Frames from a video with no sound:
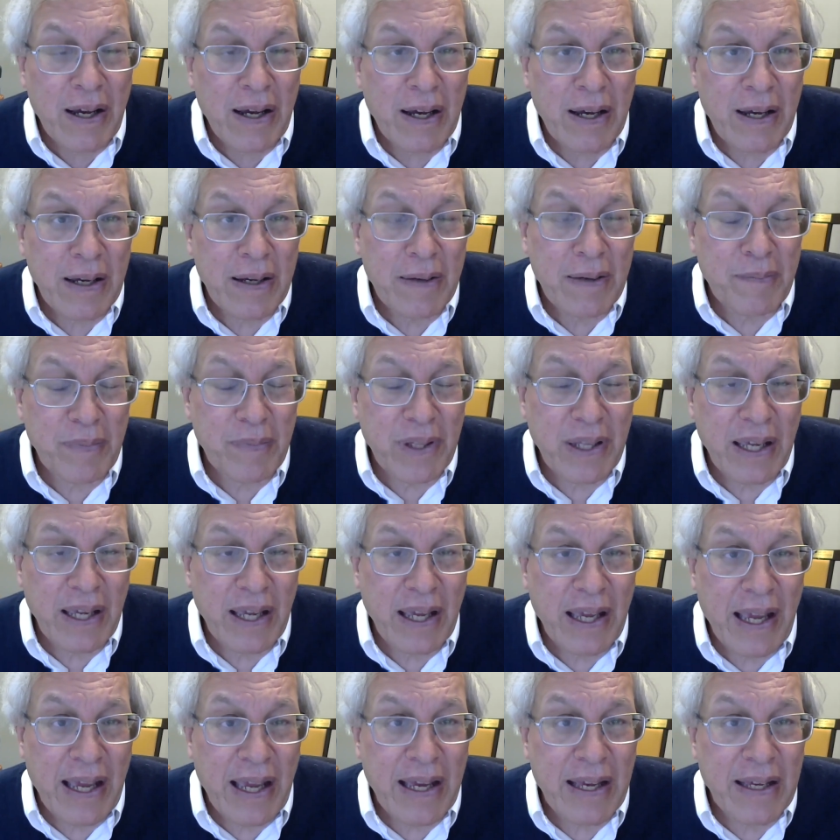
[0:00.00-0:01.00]
Um,
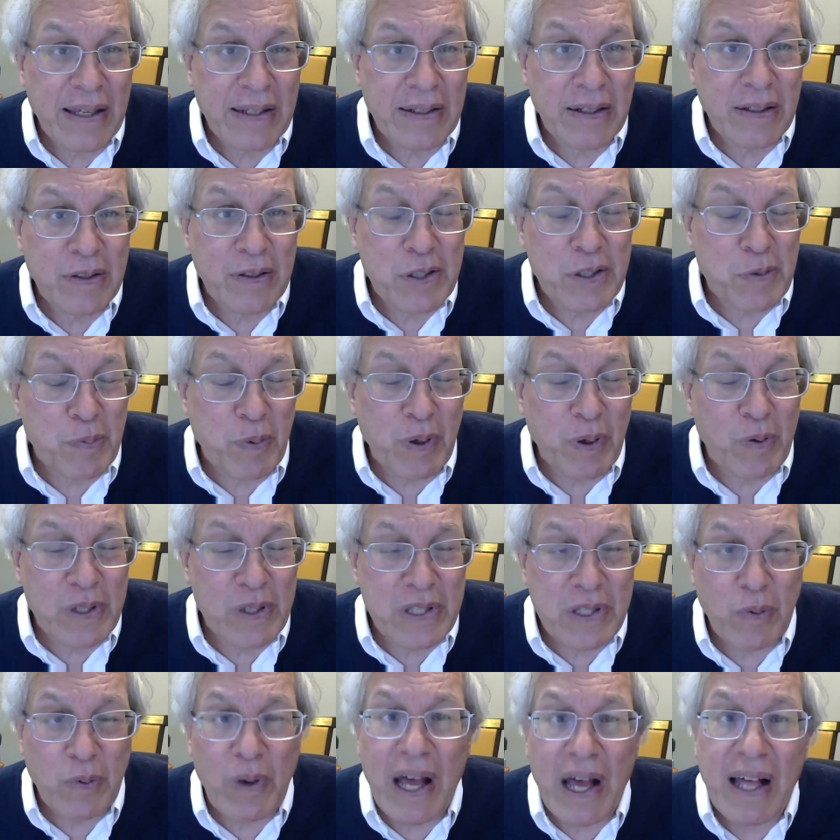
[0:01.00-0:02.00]
and the Supreme
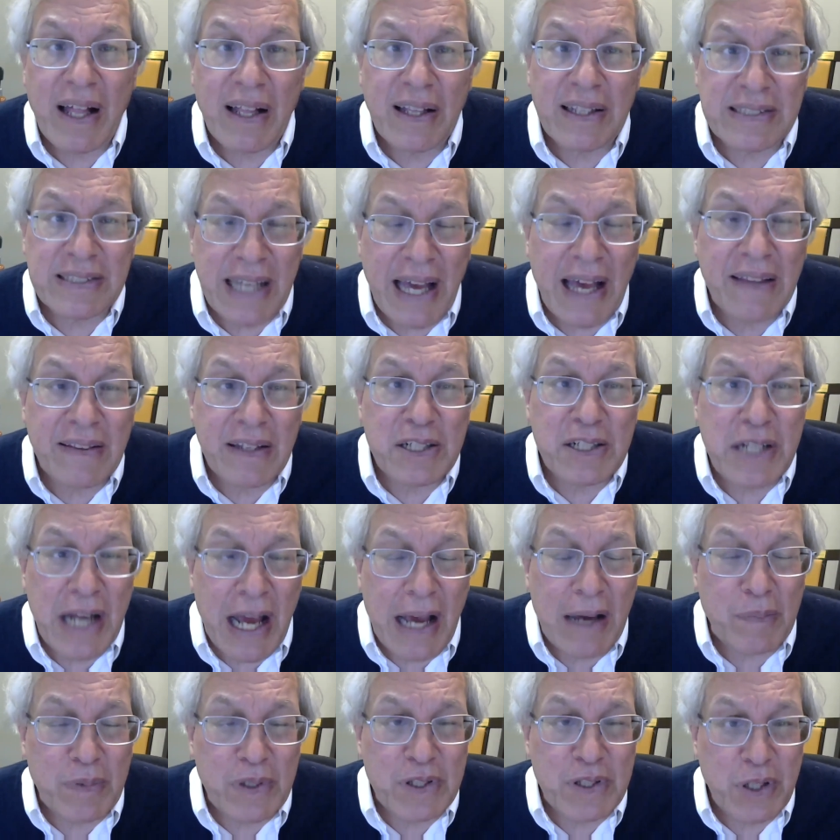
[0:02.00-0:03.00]
Court said, well, it's on the
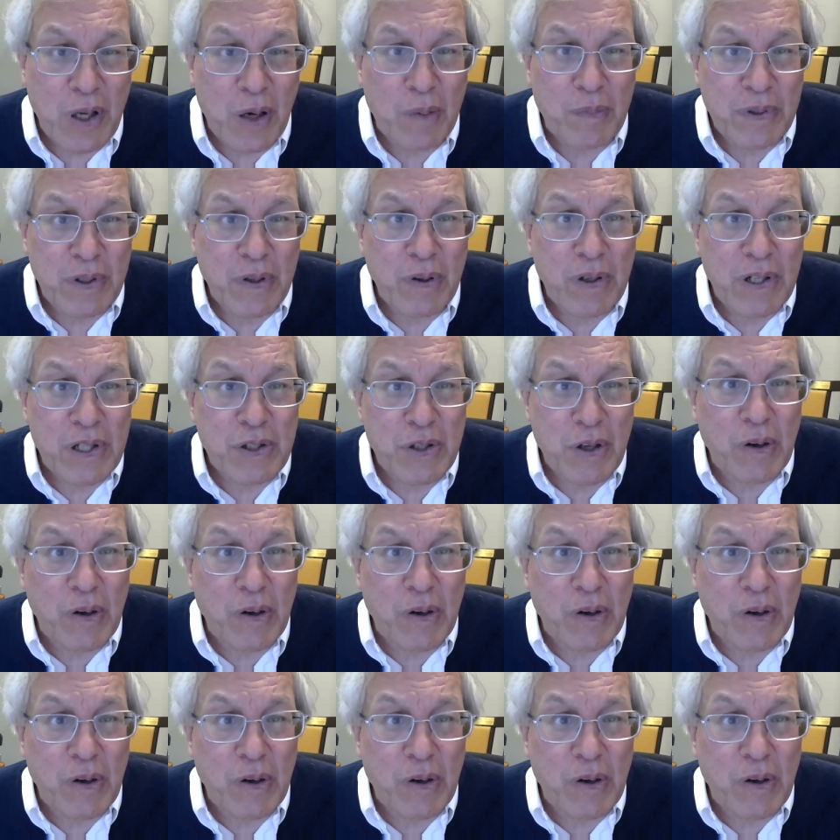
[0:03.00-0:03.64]
job and the scope of duty, you